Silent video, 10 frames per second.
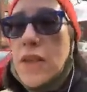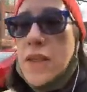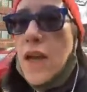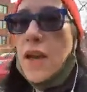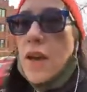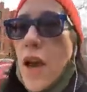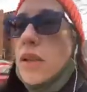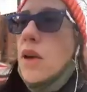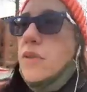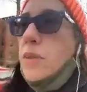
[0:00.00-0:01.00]

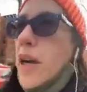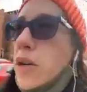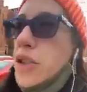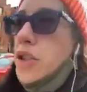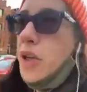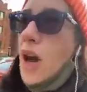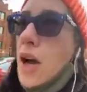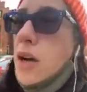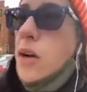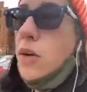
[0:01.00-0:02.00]
and
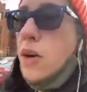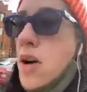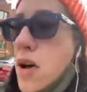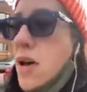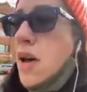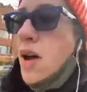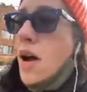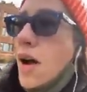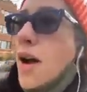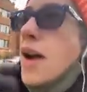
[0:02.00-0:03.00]
love
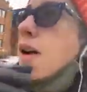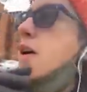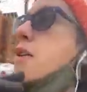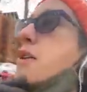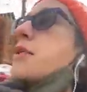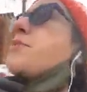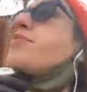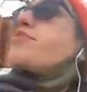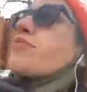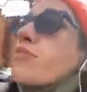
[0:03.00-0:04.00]
about my neighborhood in
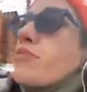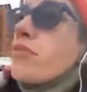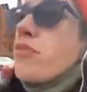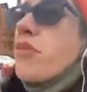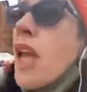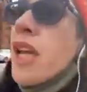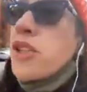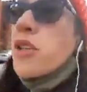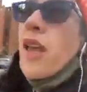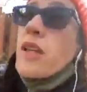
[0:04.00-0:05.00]
particular,
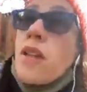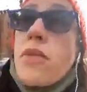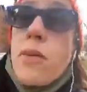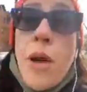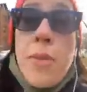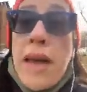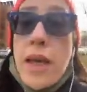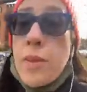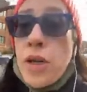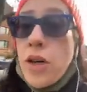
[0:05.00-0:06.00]
is that
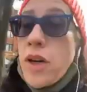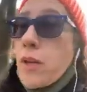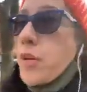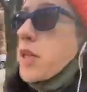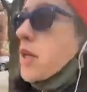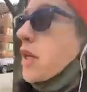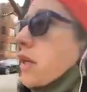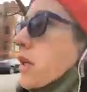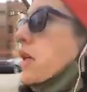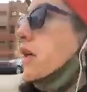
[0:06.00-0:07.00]
there's a really cool
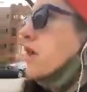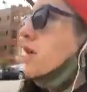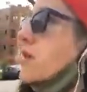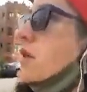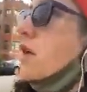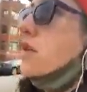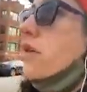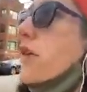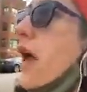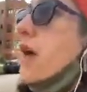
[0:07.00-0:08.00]
variety
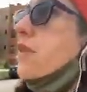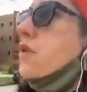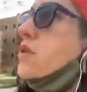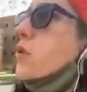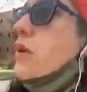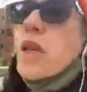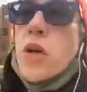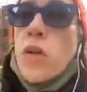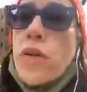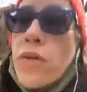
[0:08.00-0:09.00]
of different
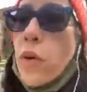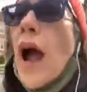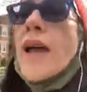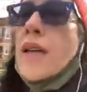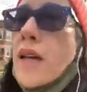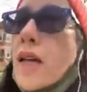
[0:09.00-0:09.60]
kinds of